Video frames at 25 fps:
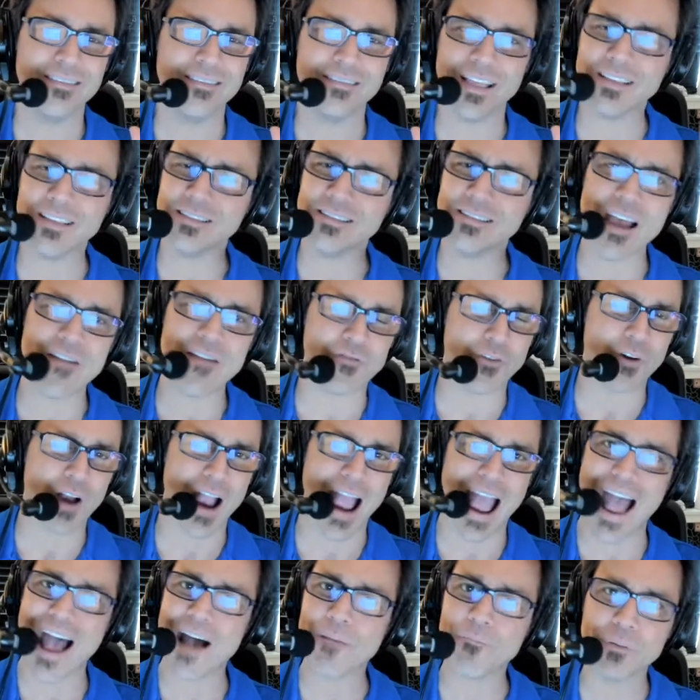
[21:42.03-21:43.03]
That's never
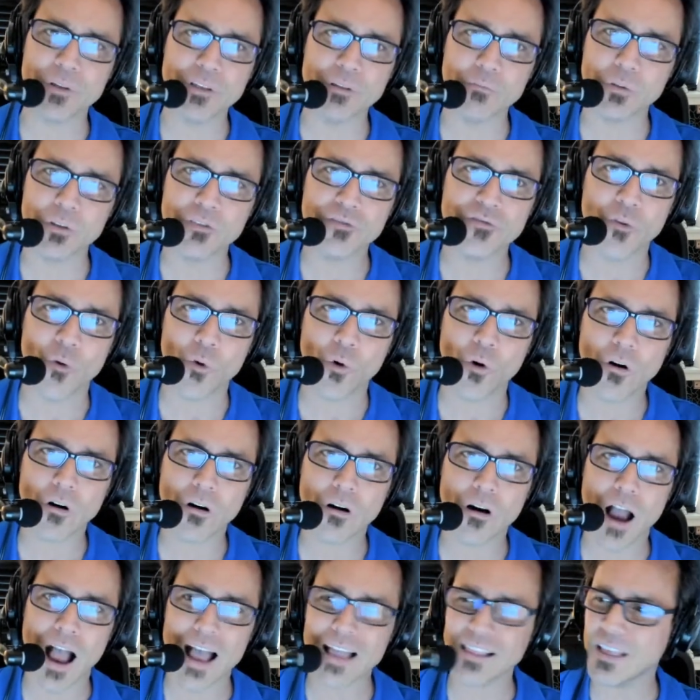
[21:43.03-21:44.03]
happened
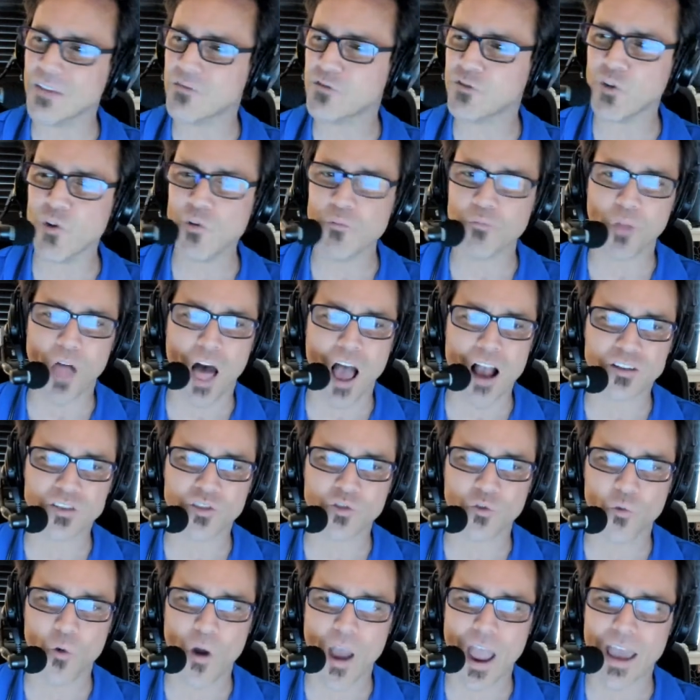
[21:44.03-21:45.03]
before. I live two blocks
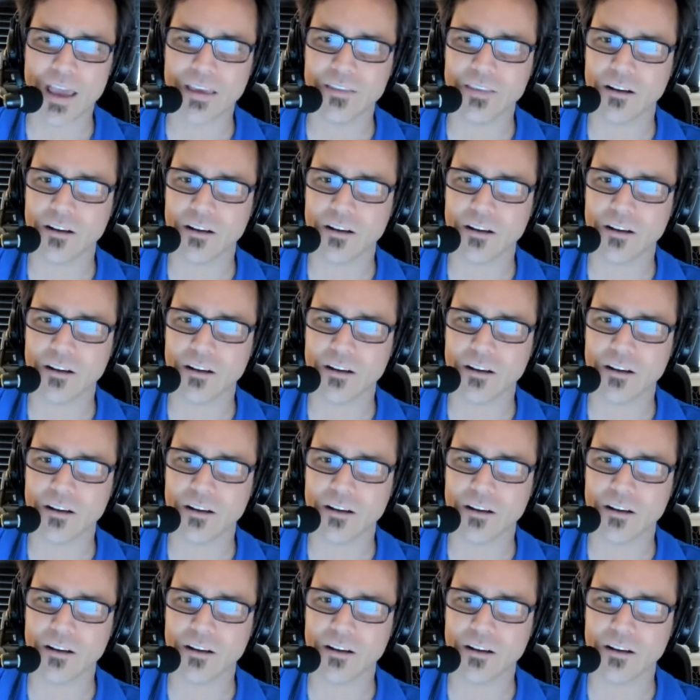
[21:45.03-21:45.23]
away.